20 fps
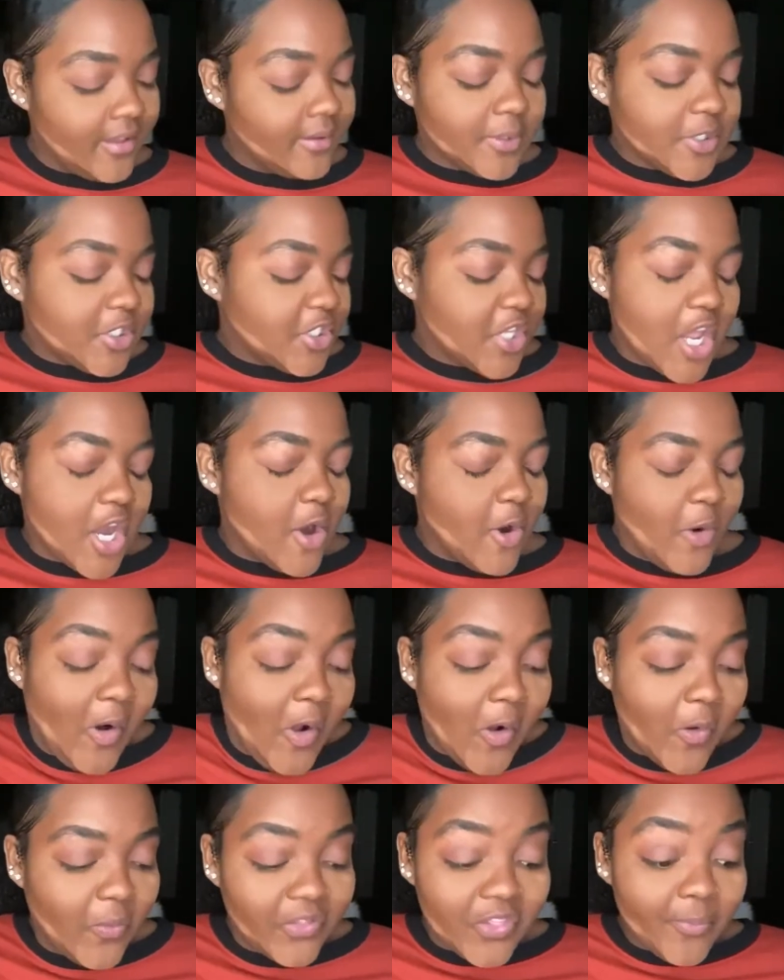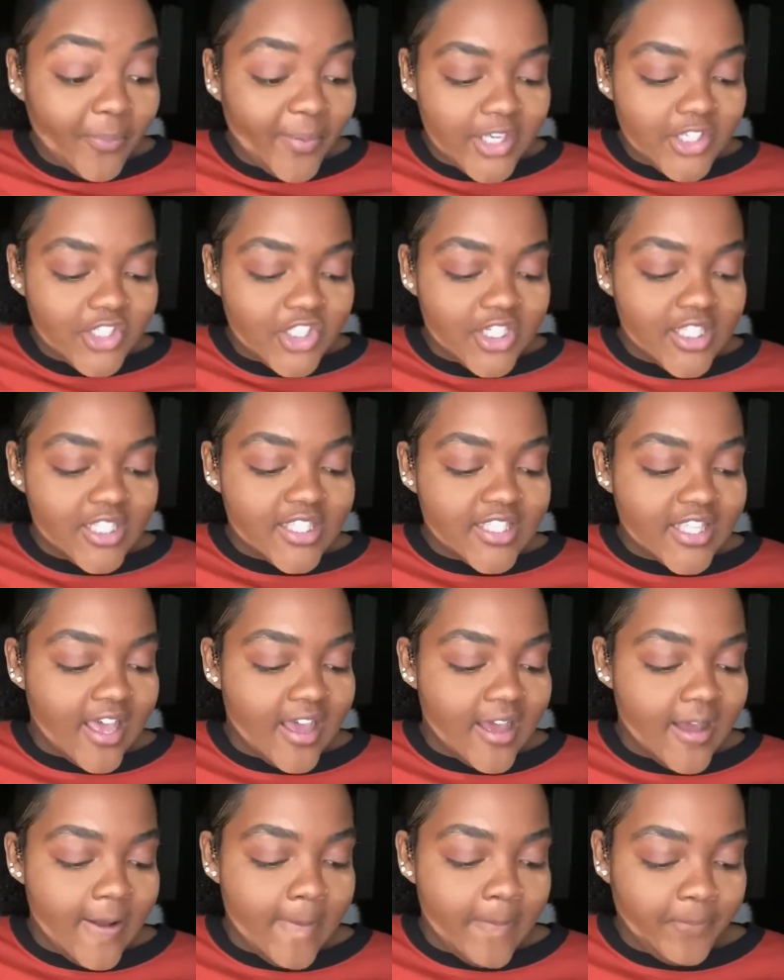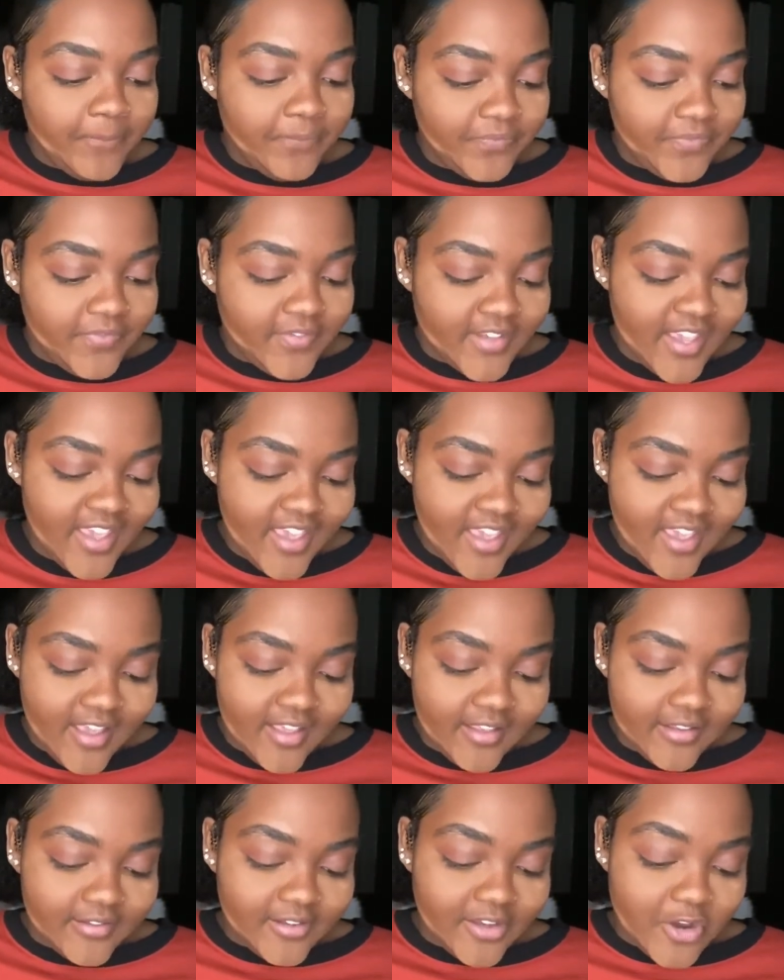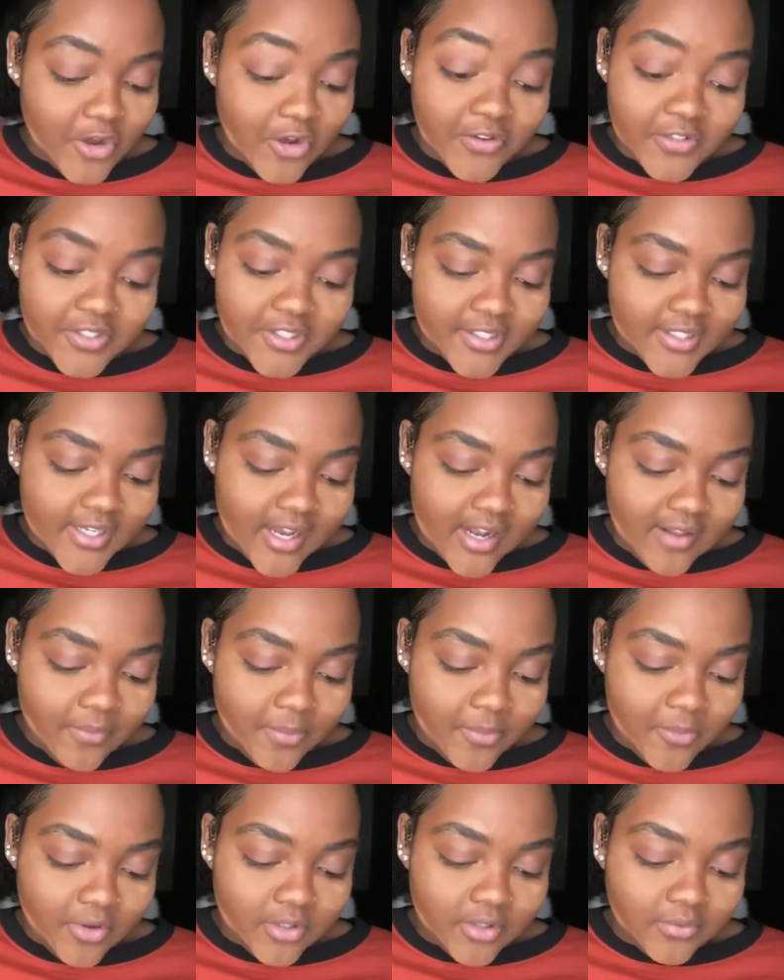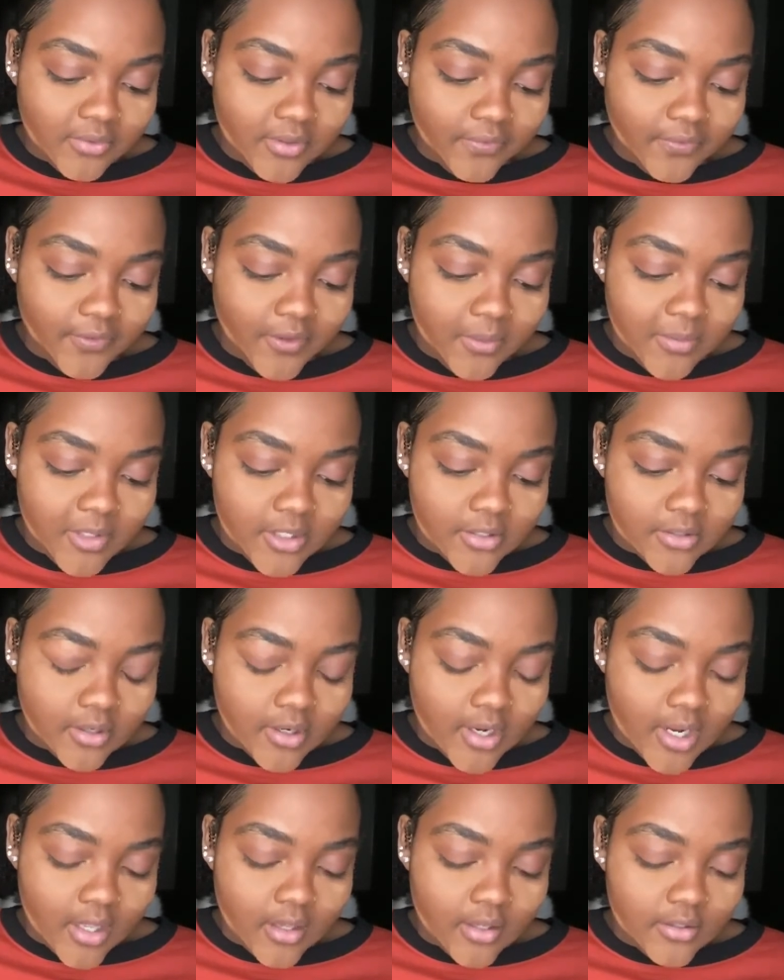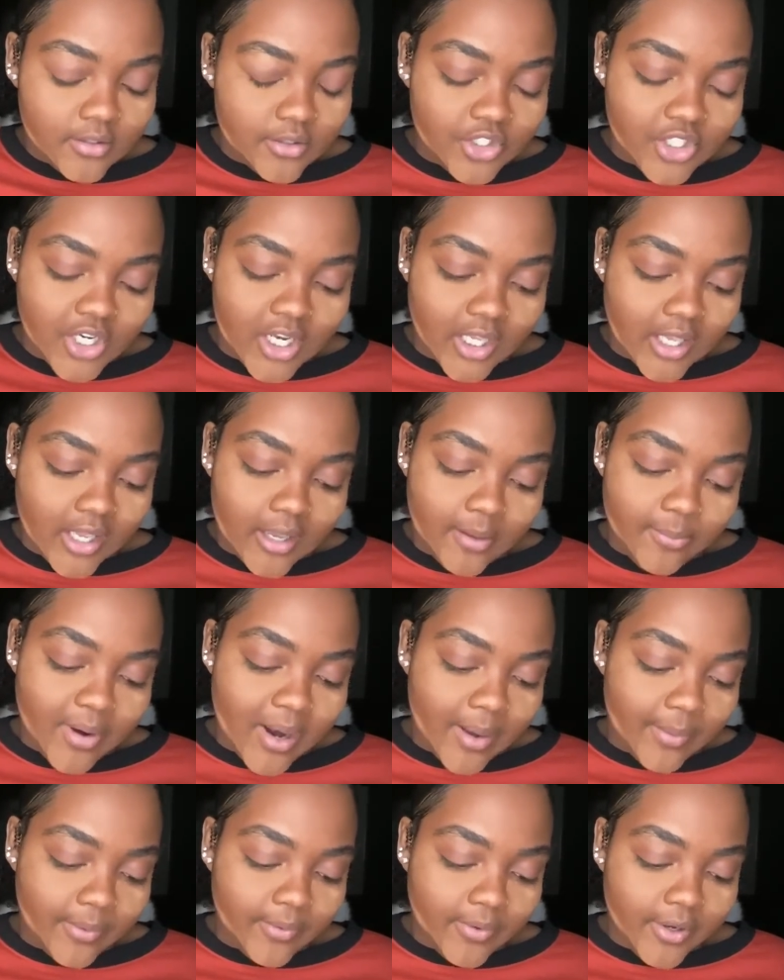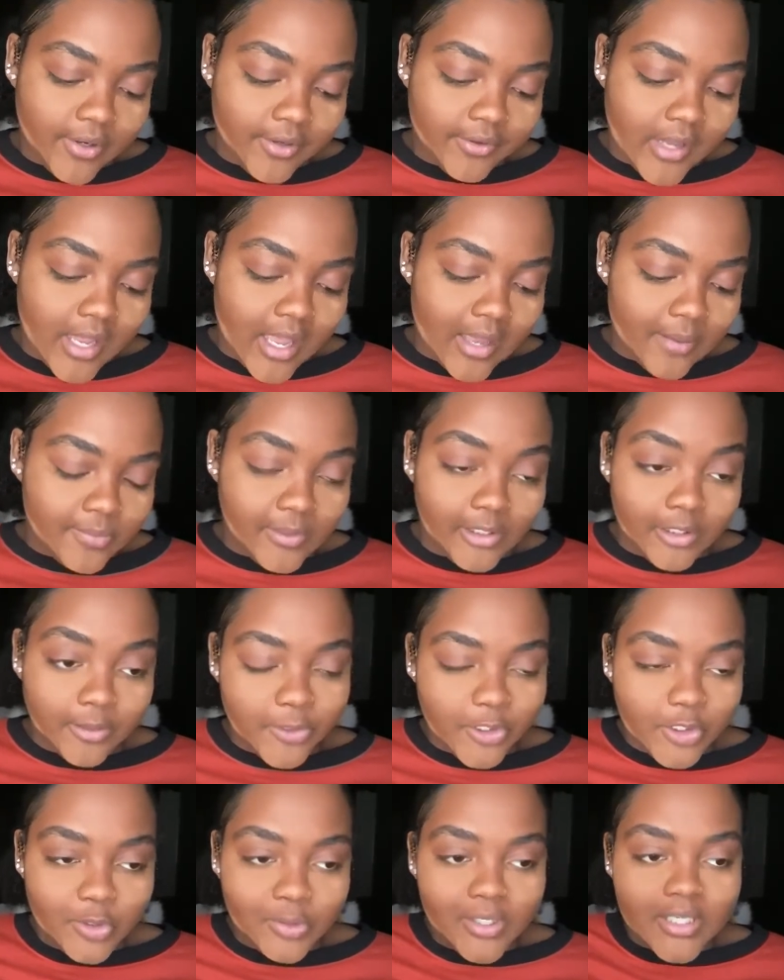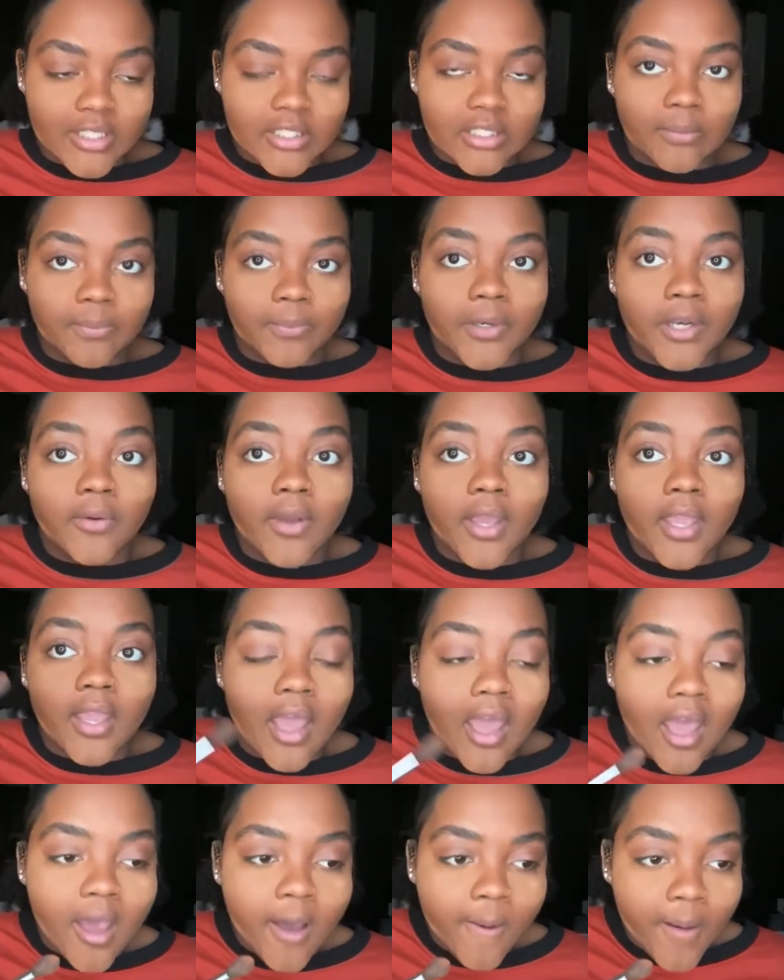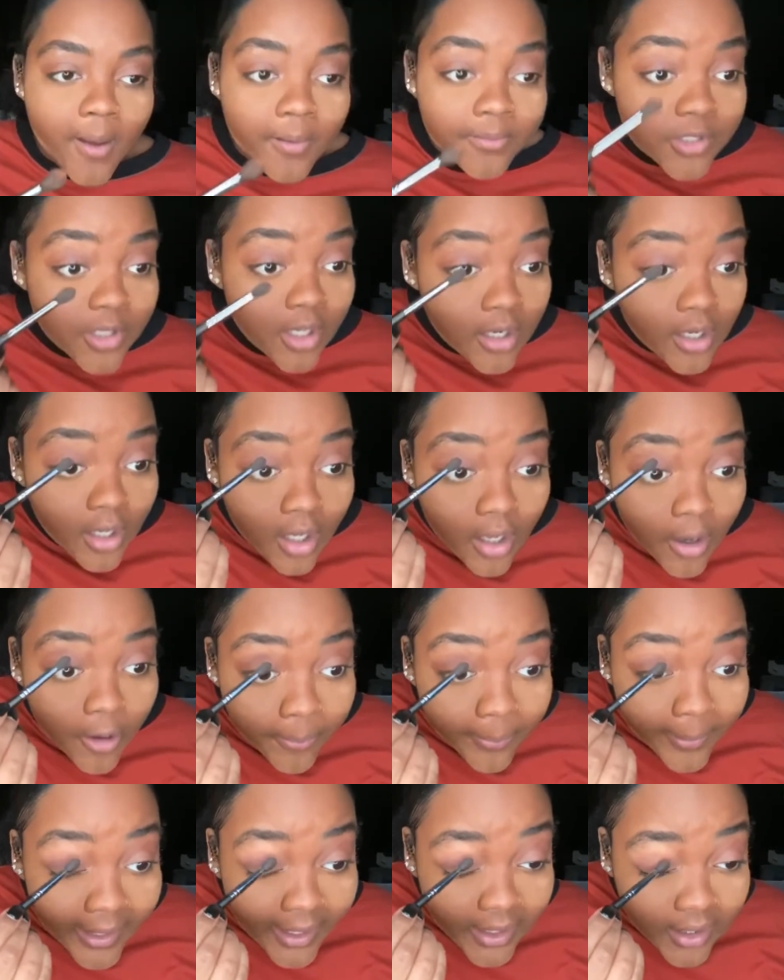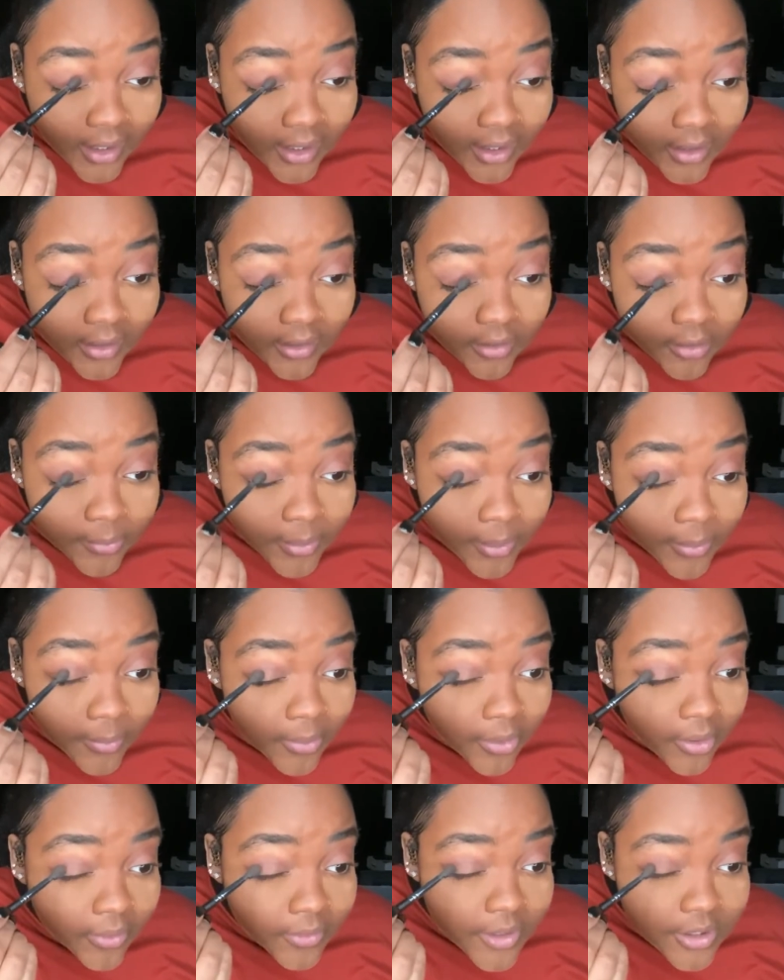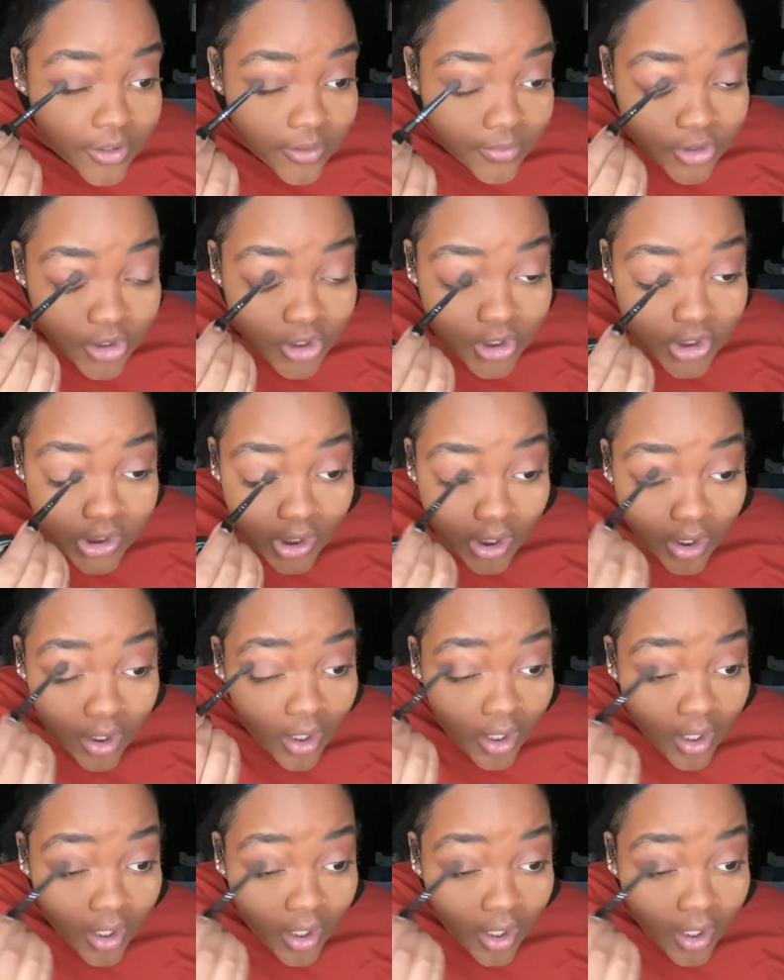We're just gonna roll with the punches. Going to decide if I'm going to refilm this or not. JK, probably won't. I'm a little bit too lazy. But anyway, I'm just gonna go back in a little bit more with some ginger.